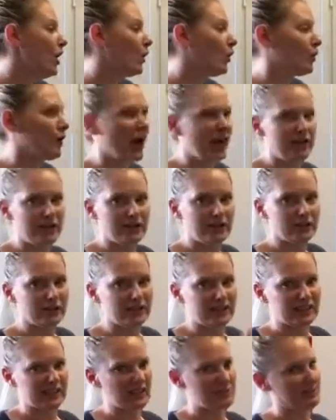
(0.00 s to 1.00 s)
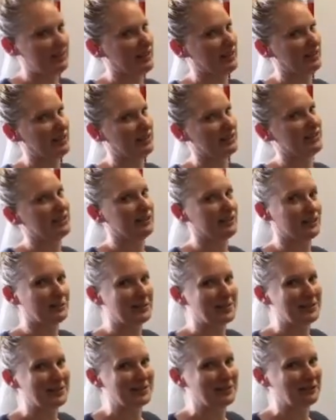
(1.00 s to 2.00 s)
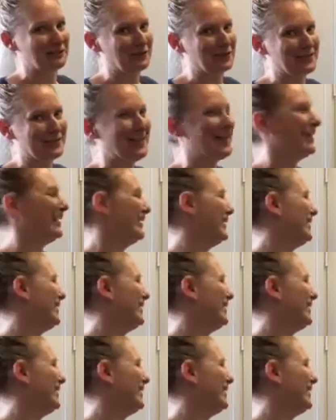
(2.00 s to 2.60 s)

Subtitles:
Or are they doing something that's a little bit different?